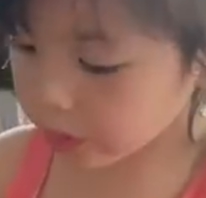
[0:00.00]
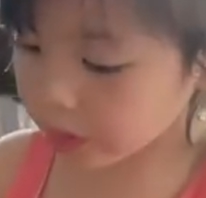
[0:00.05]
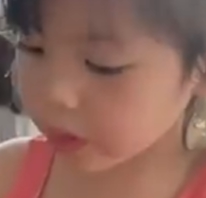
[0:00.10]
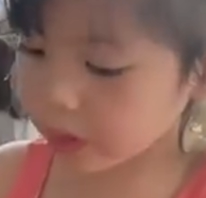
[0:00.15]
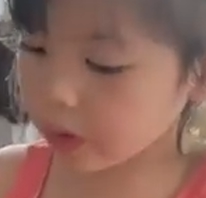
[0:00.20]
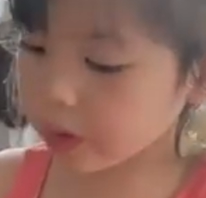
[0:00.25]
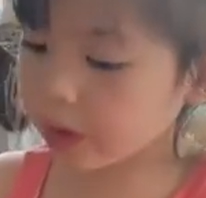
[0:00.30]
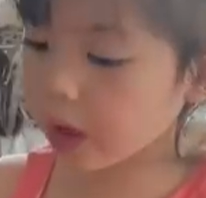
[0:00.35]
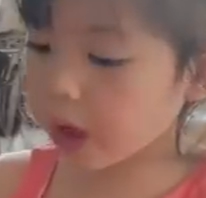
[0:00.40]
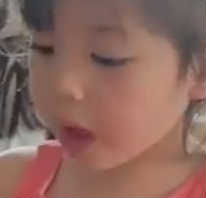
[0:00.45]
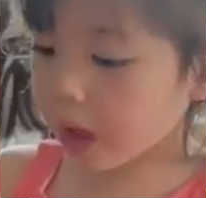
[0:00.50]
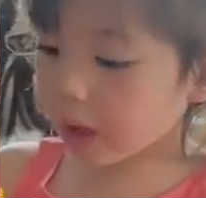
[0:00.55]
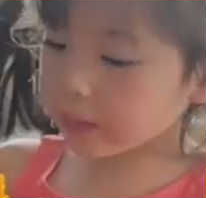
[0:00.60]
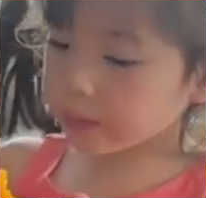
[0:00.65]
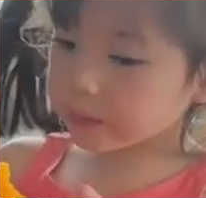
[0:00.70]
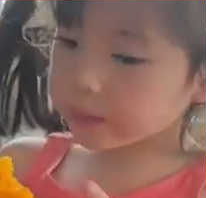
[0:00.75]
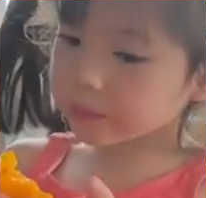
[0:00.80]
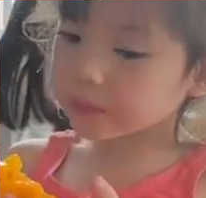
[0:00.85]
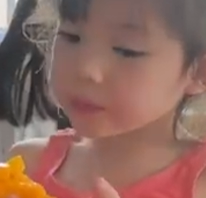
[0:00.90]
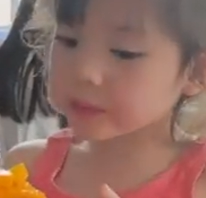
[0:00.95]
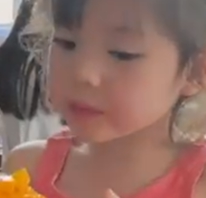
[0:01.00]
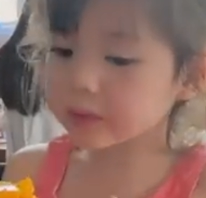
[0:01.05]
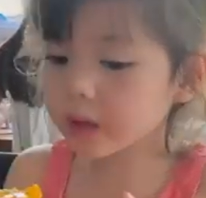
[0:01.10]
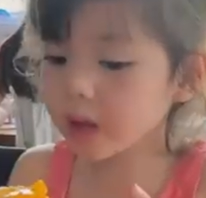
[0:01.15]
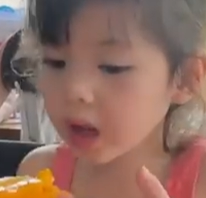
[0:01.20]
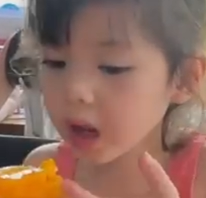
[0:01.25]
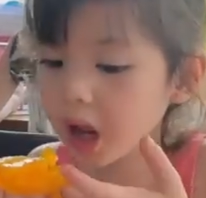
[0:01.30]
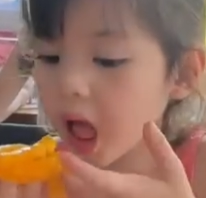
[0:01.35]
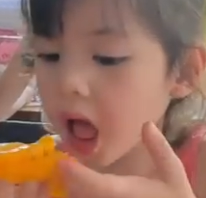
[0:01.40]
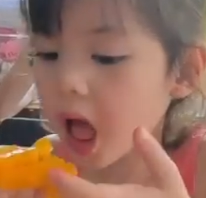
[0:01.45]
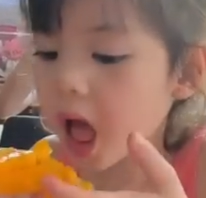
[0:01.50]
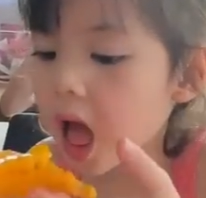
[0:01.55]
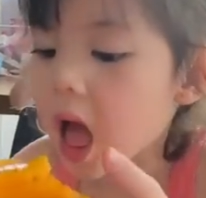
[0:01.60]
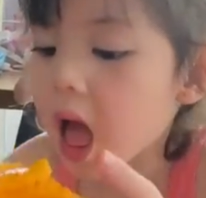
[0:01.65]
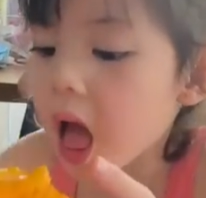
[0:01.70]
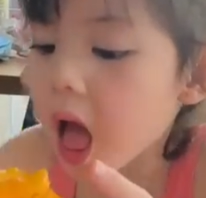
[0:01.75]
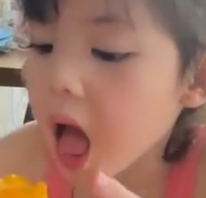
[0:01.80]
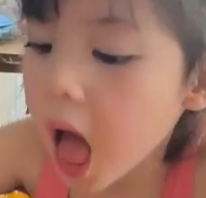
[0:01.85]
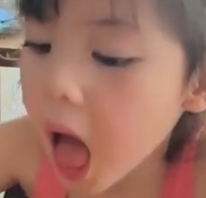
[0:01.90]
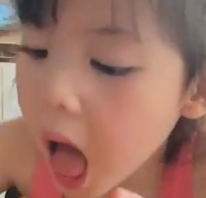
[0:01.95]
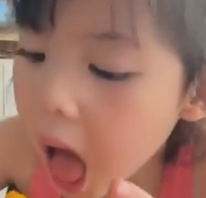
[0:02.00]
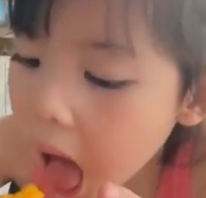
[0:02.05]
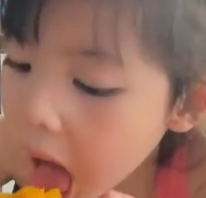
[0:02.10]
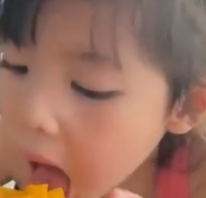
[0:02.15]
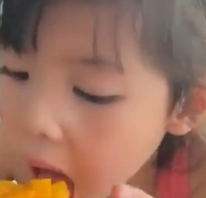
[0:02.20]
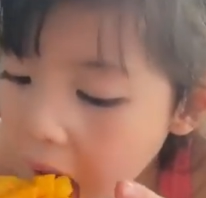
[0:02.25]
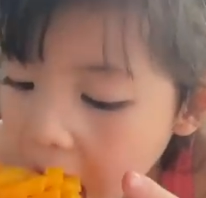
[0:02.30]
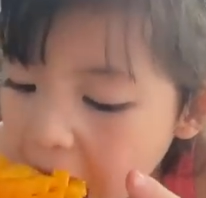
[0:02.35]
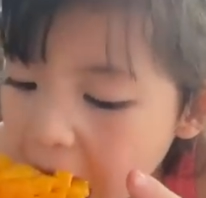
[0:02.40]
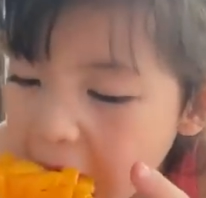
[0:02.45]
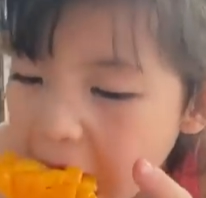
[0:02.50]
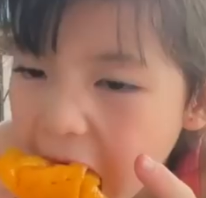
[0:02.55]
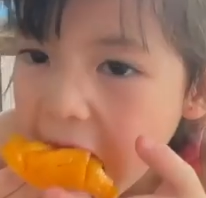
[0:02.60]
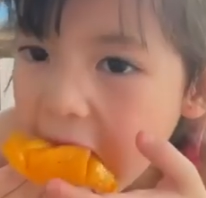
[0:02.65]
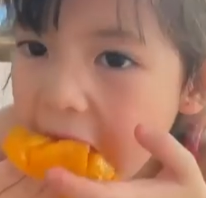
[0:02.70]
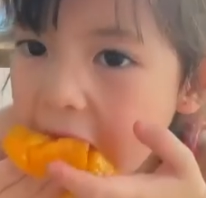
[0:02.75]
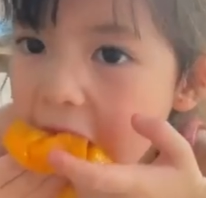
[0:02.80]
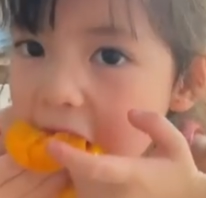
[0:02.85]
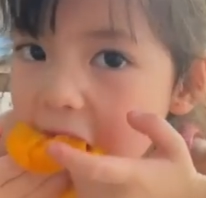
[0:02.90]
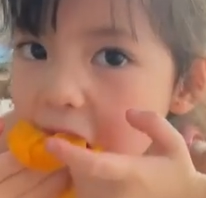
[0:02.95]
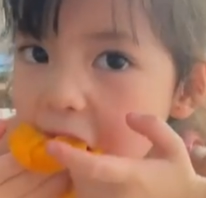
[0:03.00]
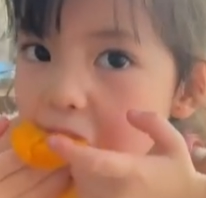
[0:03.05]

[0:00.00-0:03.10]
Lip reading: on top of the plate. Here. There you go. Good job.